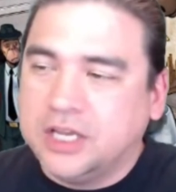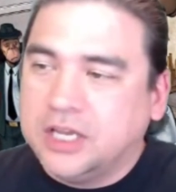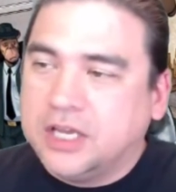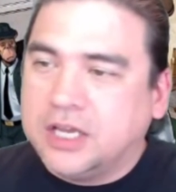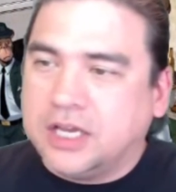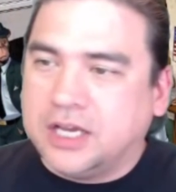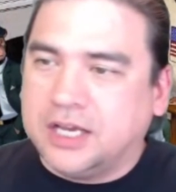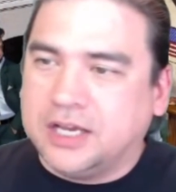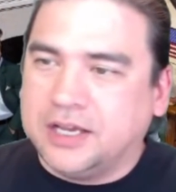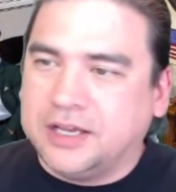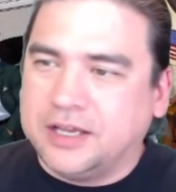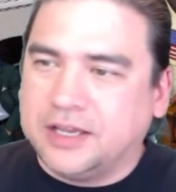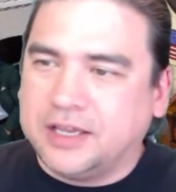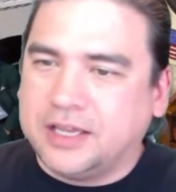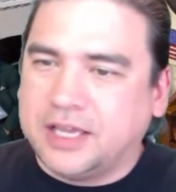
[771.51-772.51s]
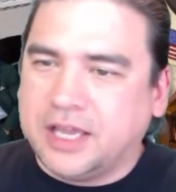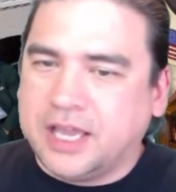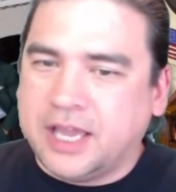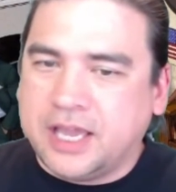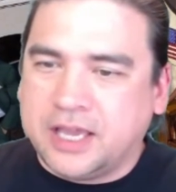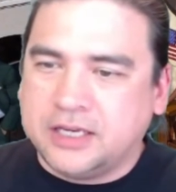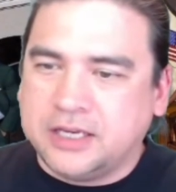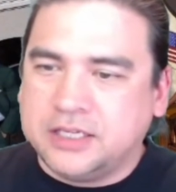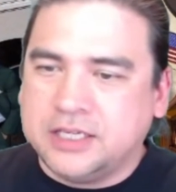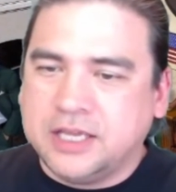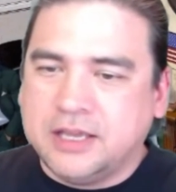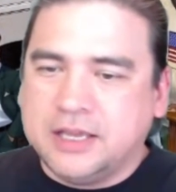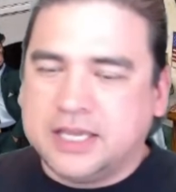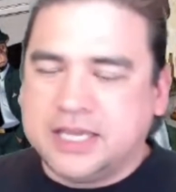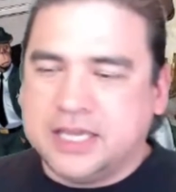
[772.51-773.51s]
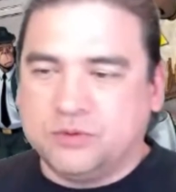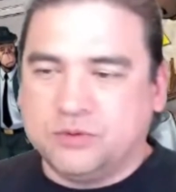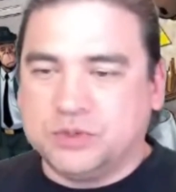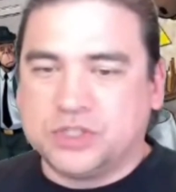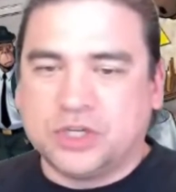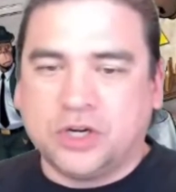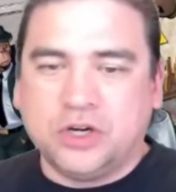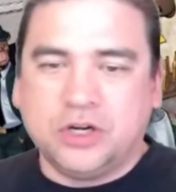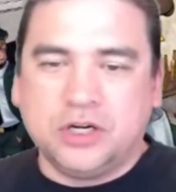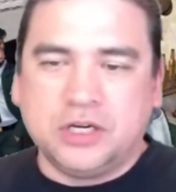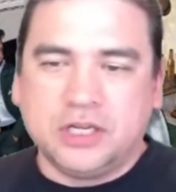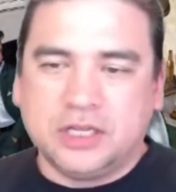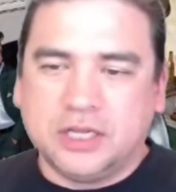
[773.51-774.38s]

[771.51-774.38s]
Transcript: And in return,